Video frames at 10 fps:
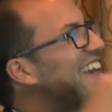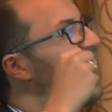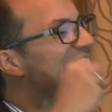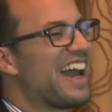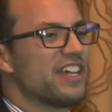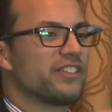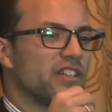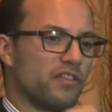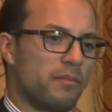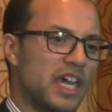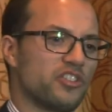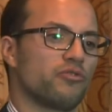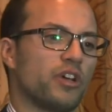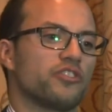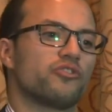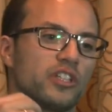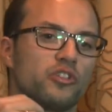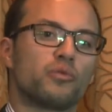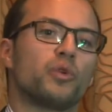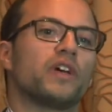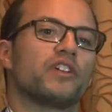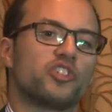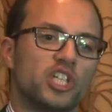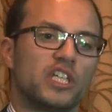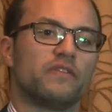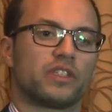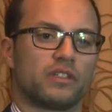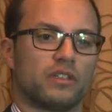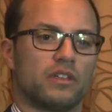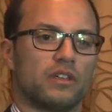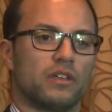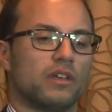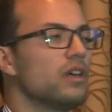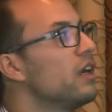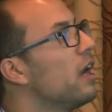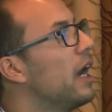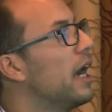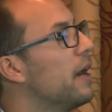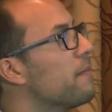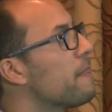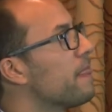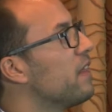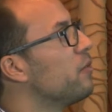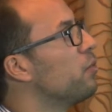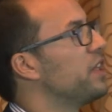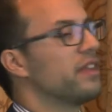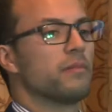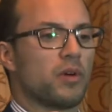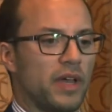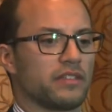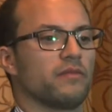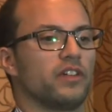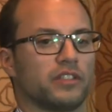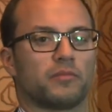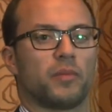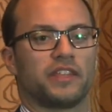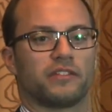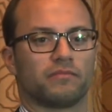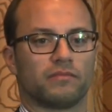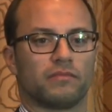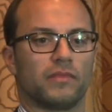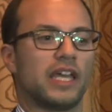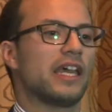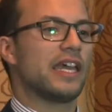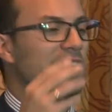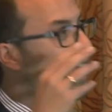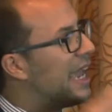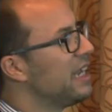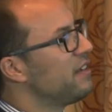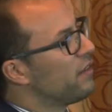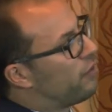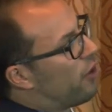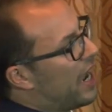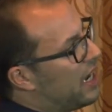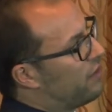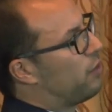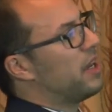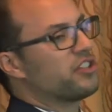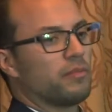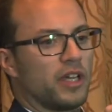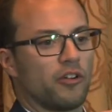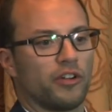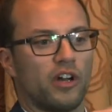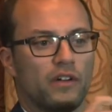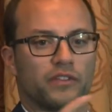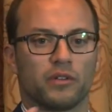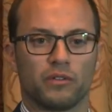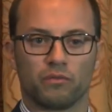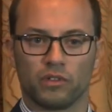the highest information ratio that you would have achieved with a momentum filtered momentum for any formation period of the